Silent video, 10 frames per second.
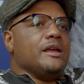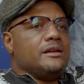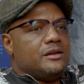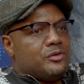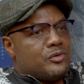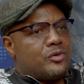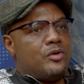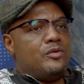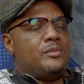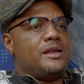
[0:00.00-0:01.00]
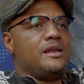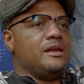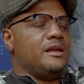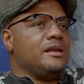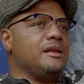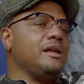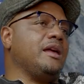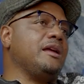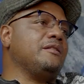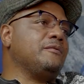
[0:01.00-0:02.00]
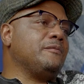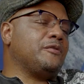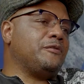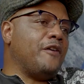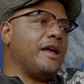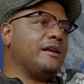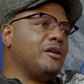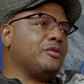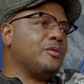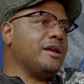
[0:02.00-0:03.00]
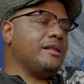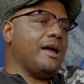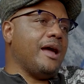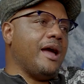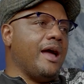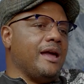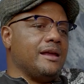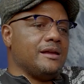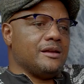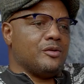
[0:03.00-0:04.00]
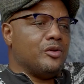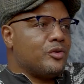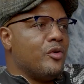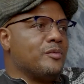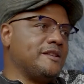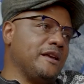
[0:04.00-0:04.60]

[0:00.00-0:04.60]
Then he will call me and to find out whether I got home